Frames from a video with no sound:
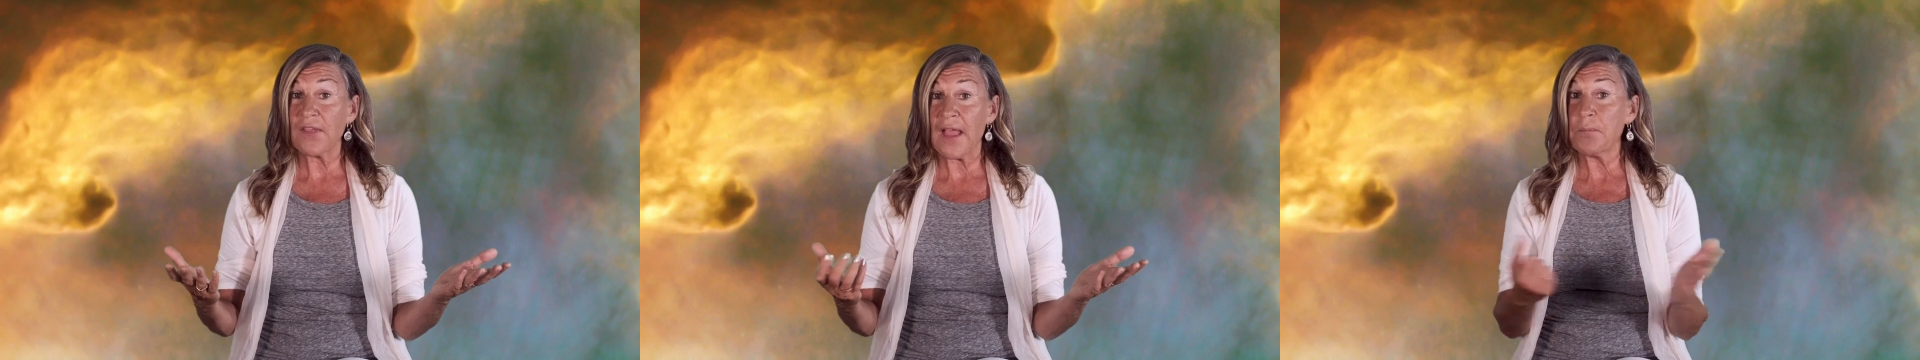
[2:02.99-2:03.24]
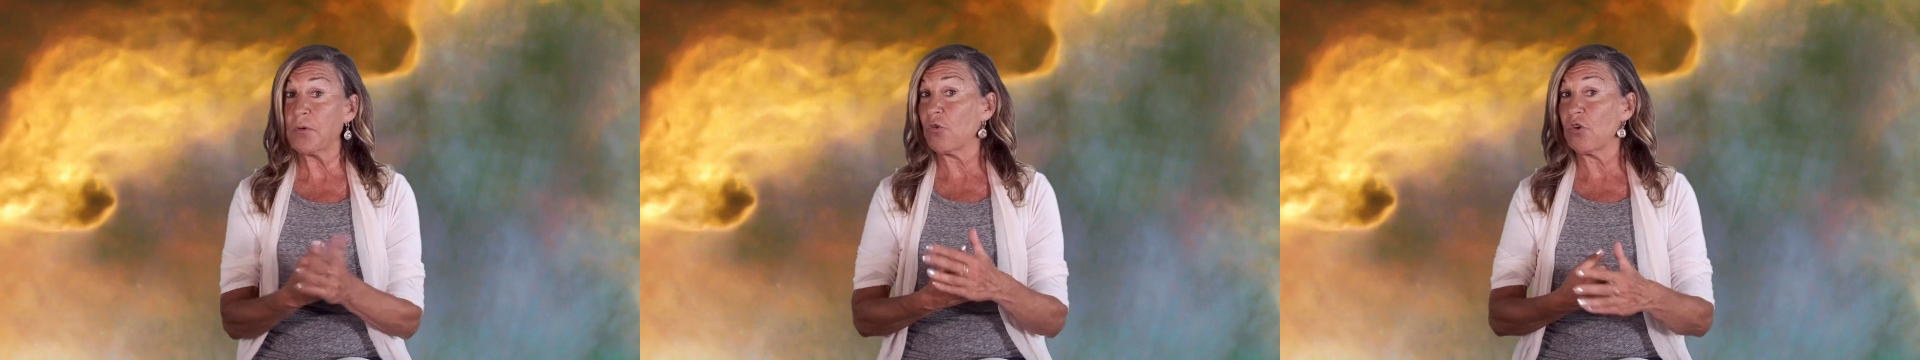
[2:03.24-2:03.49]

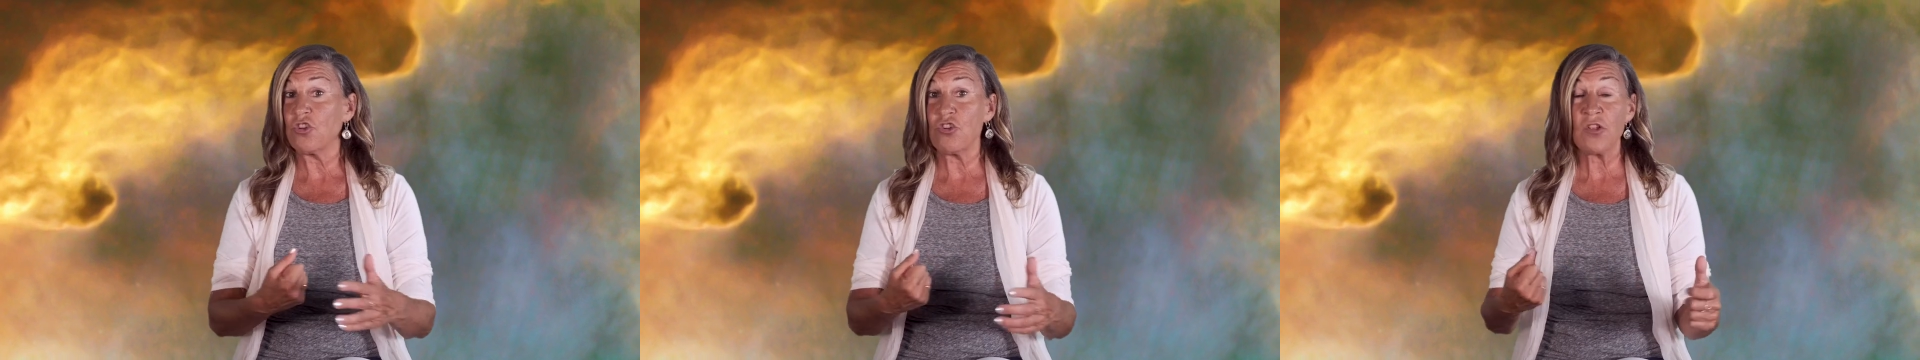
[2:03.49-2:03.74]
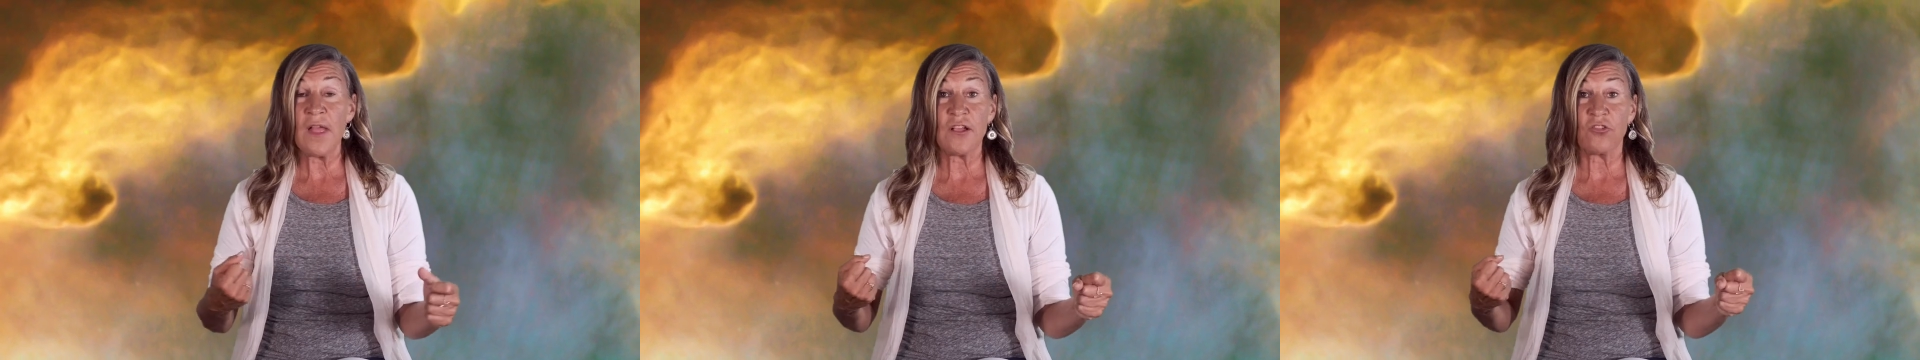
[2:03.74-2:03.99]
Capricorn,
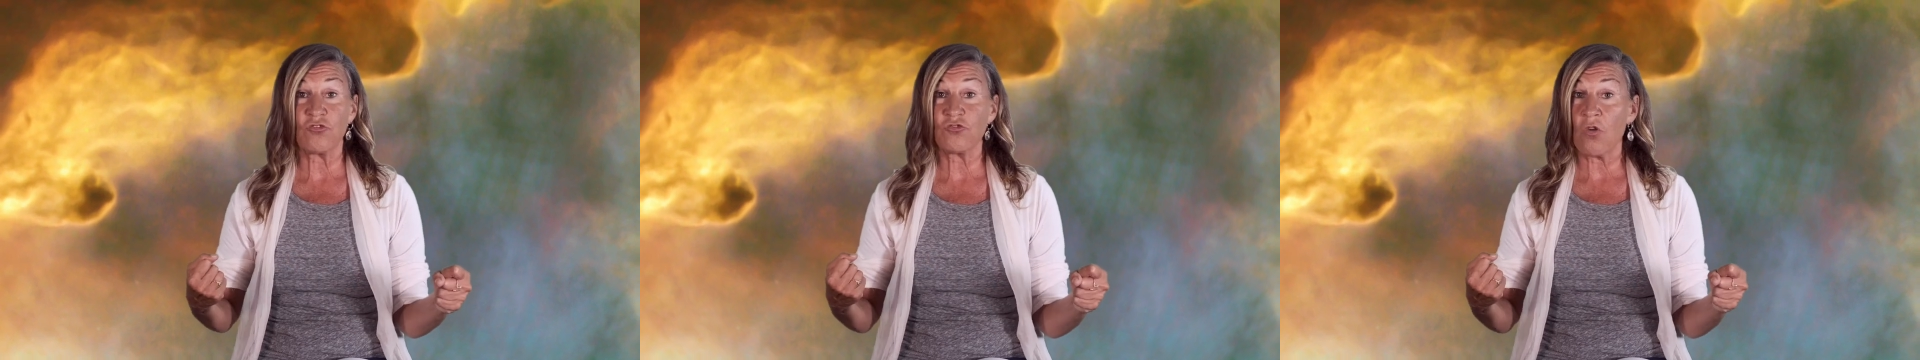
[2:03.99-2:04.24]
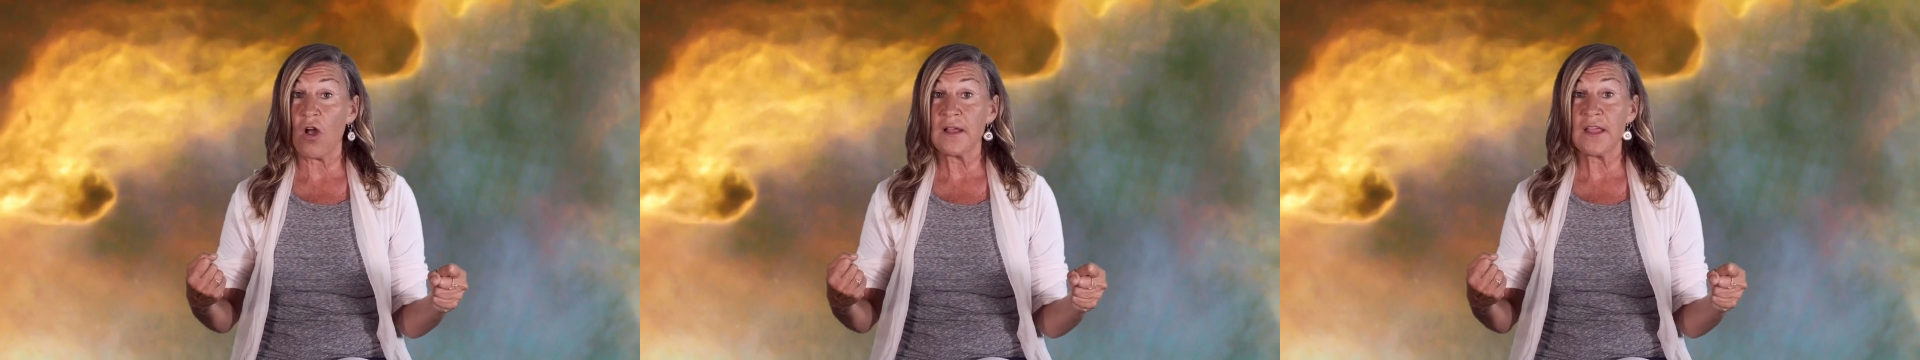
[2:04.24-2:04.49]
you're like a
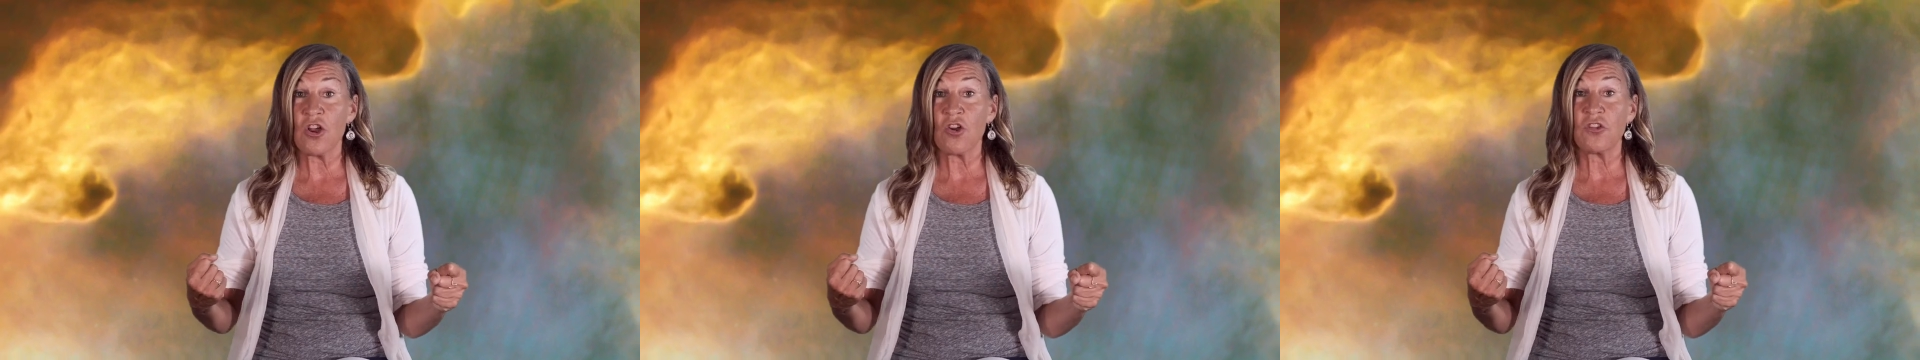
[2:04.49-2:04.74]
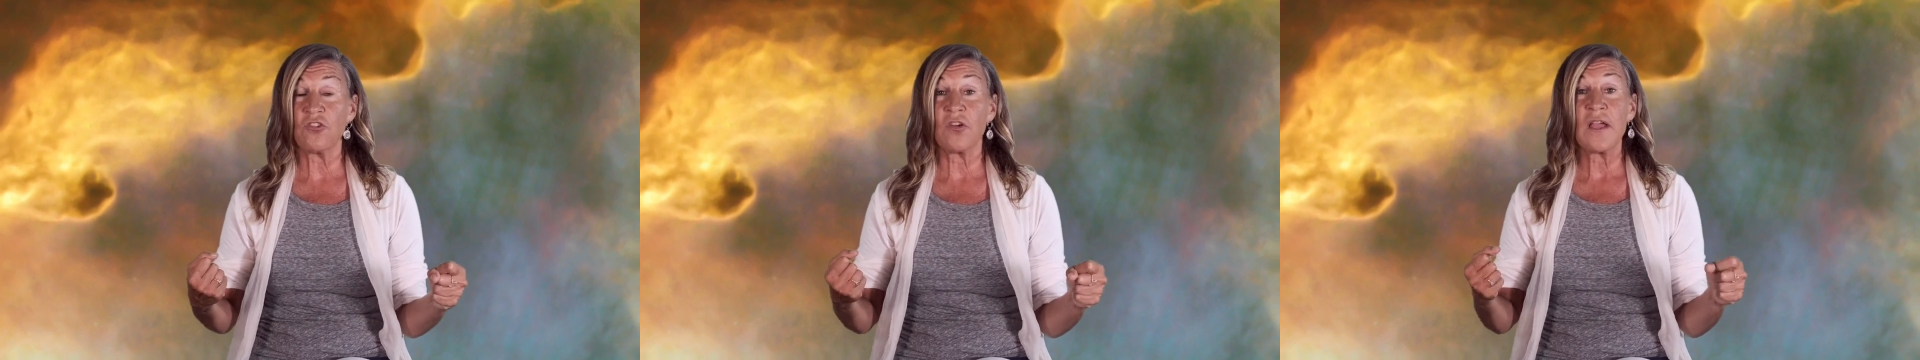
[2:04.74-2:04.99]
strong
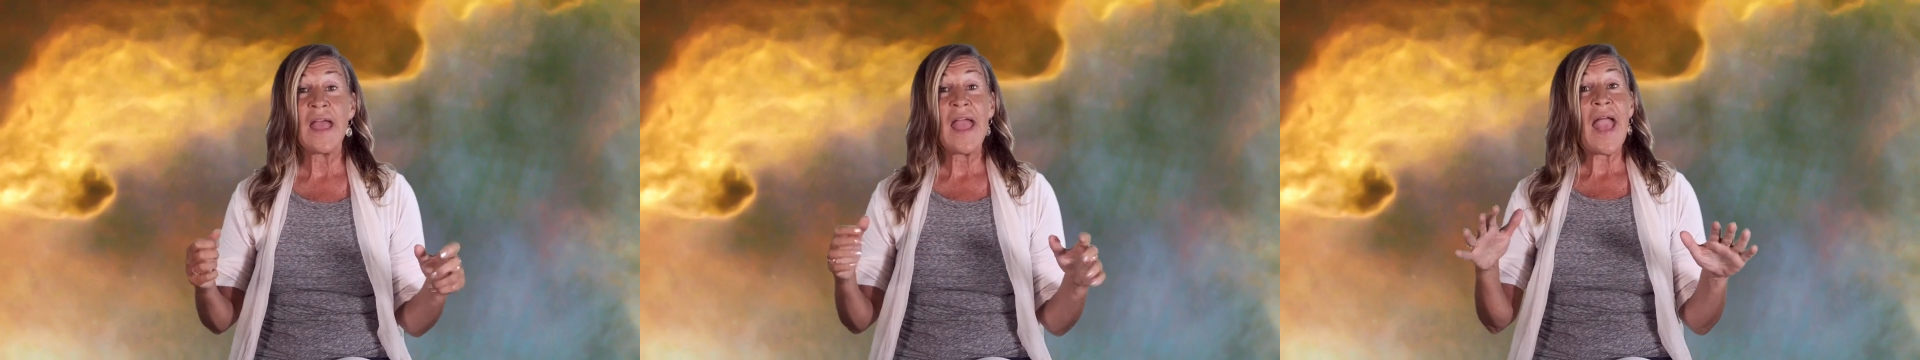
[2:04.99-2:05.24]
character,